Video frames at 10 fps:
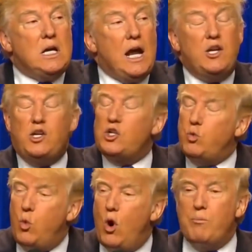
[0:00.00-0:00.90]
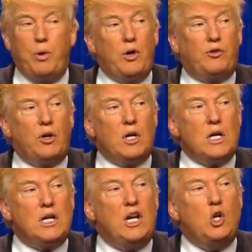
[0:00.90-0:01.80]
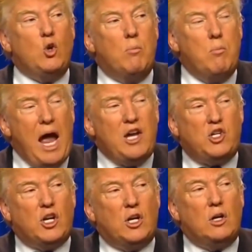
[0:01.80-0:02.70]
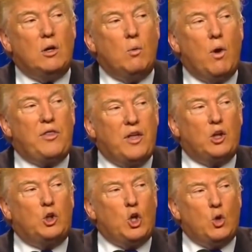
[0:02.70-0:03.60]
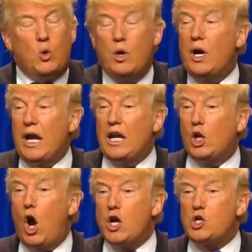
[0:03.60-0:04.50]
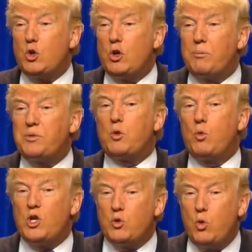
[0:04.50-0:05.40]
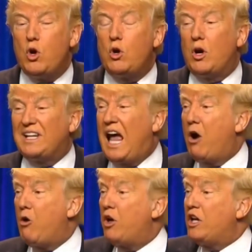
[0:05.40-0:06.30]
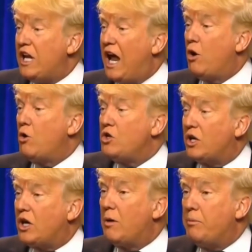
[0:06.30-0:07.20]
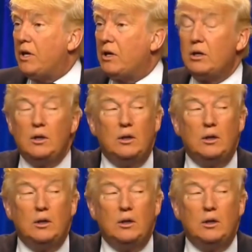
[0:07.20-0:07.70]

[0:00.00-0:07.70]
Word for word: And just one person. Can you imagine what they'll do in large groups, which we're allowing now to come here?